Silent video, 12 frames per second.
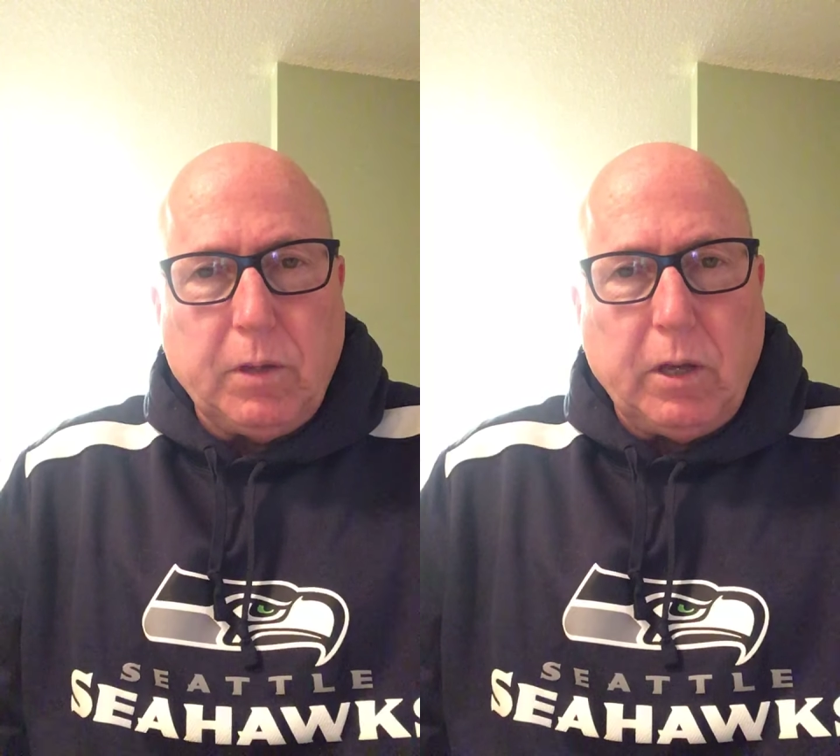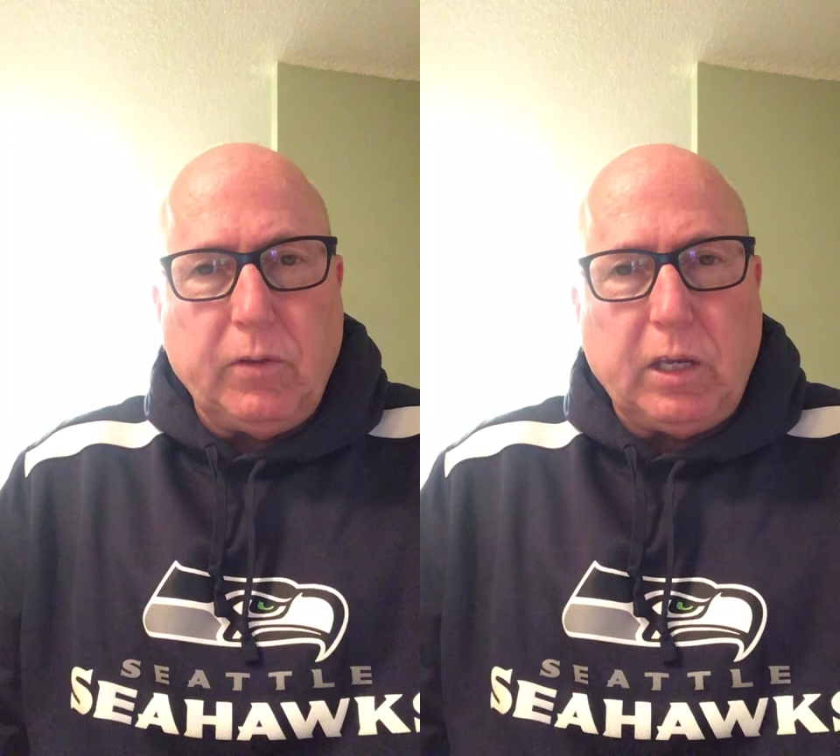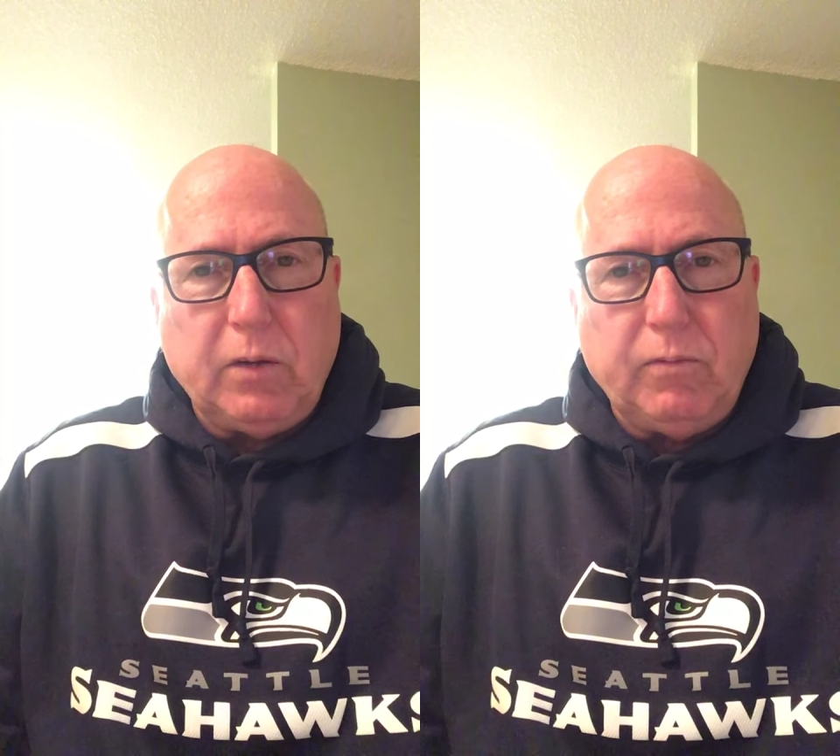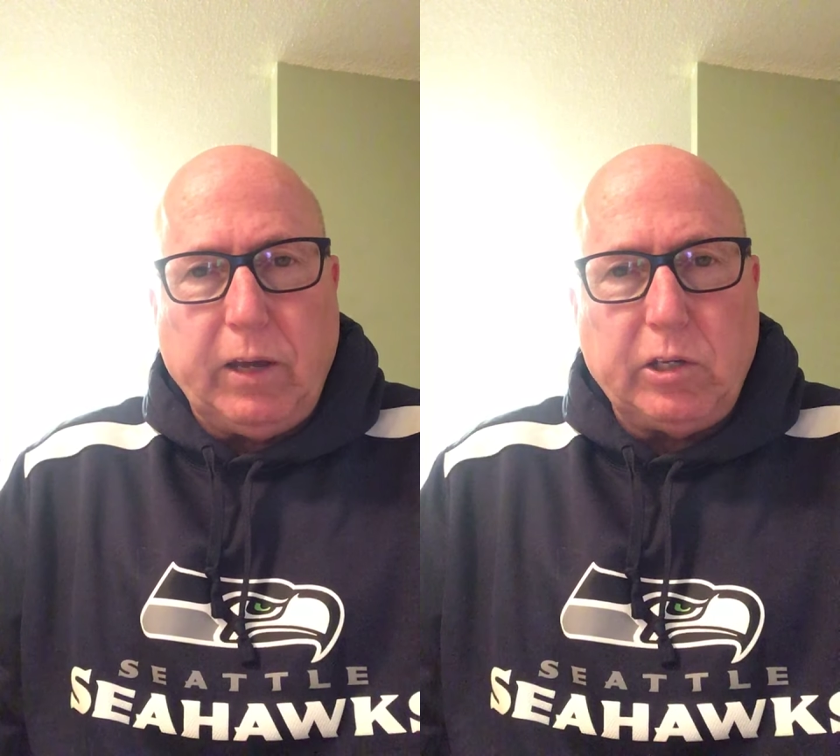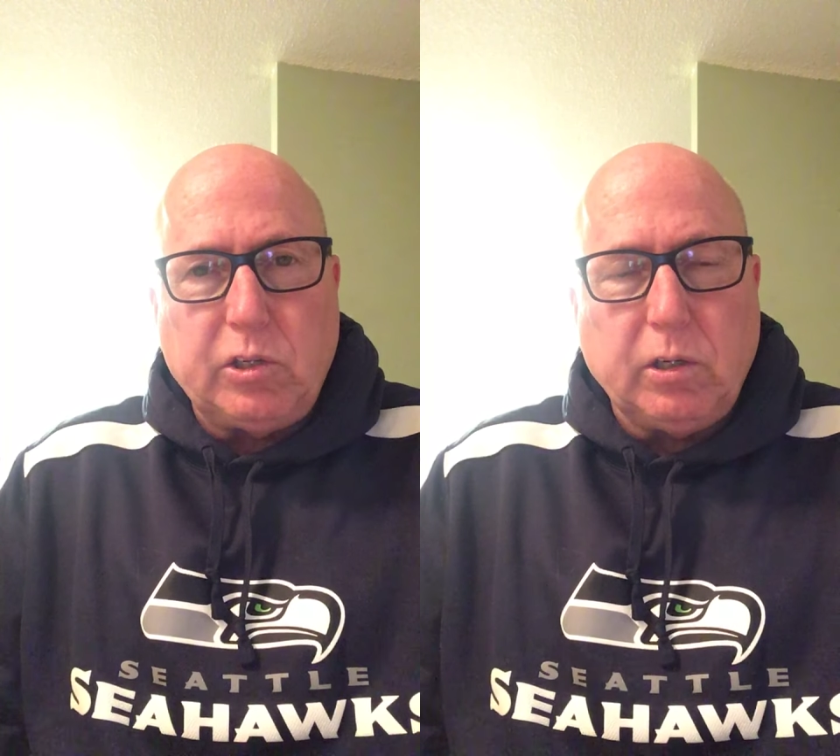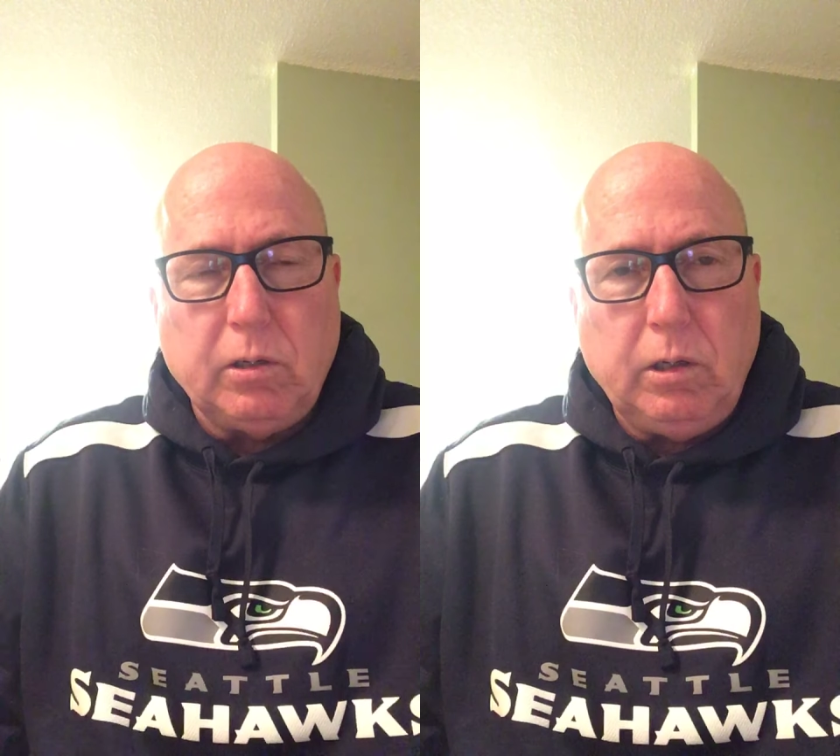of the
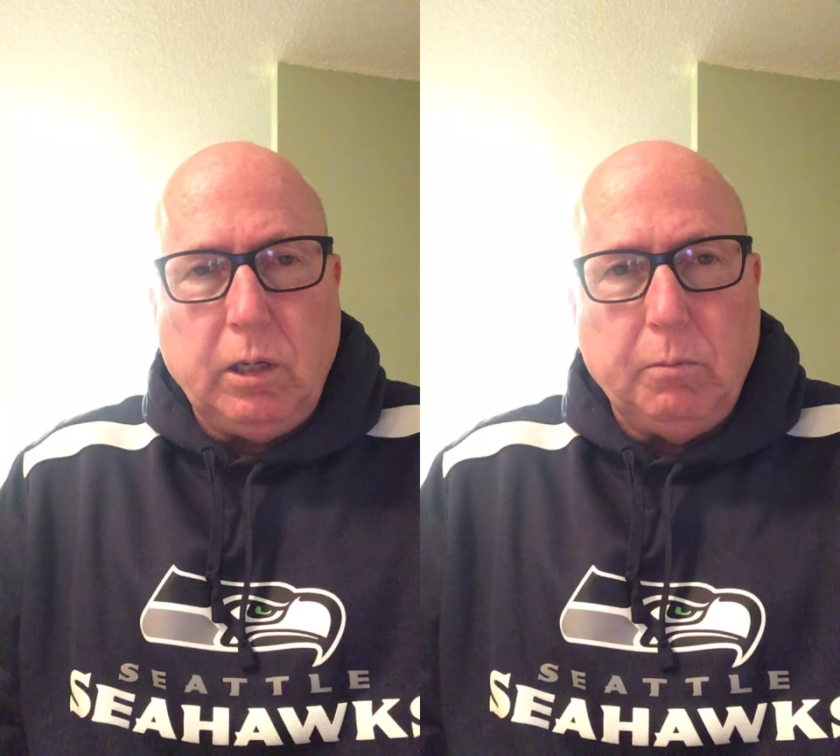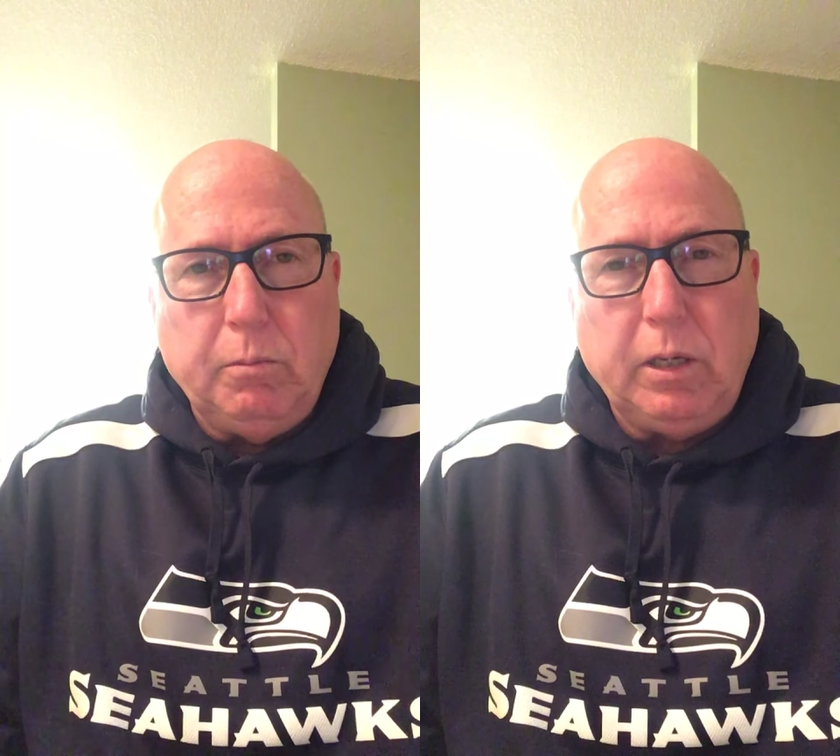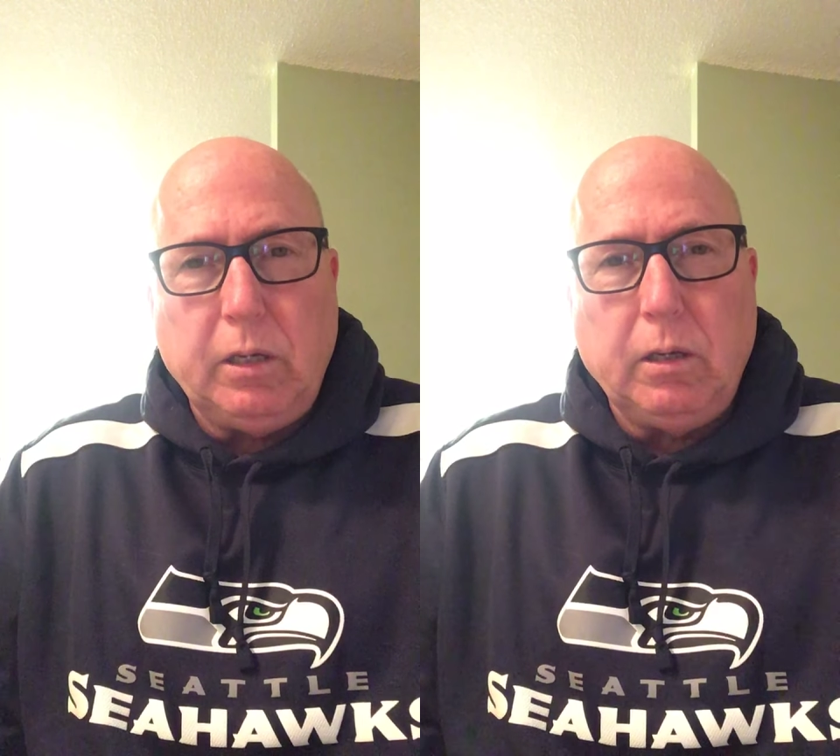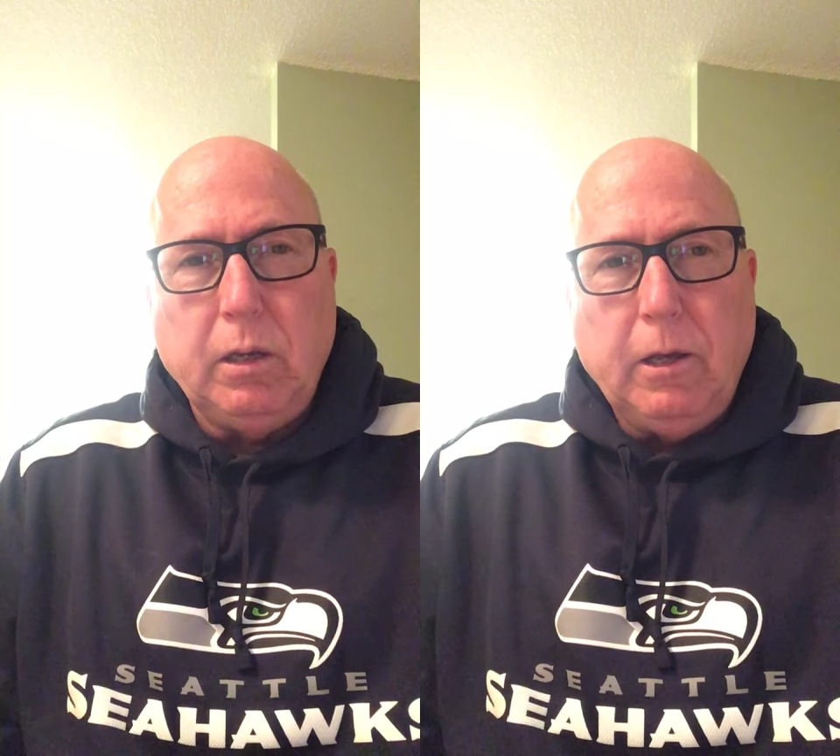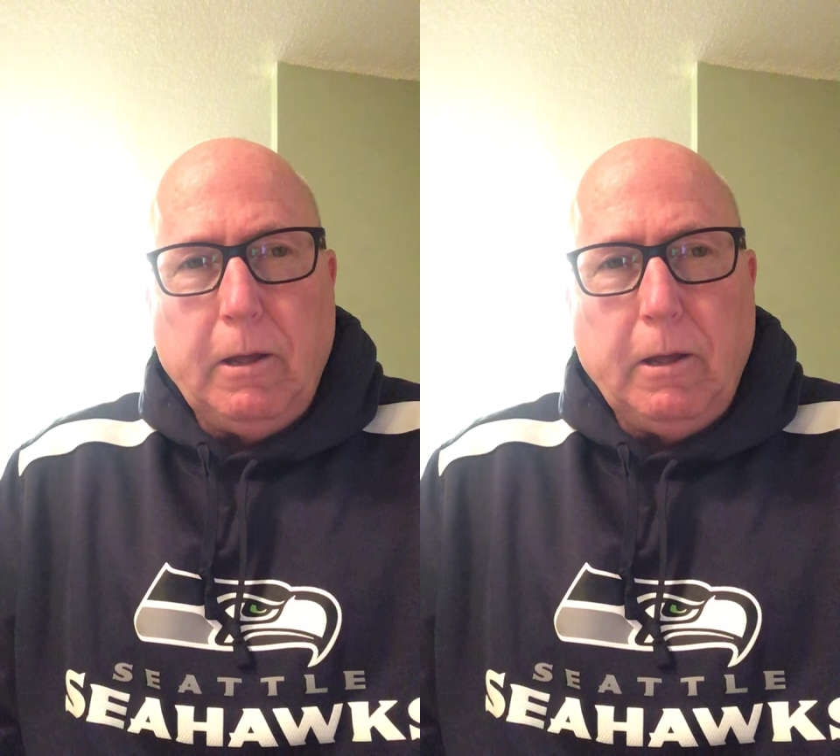convention, him being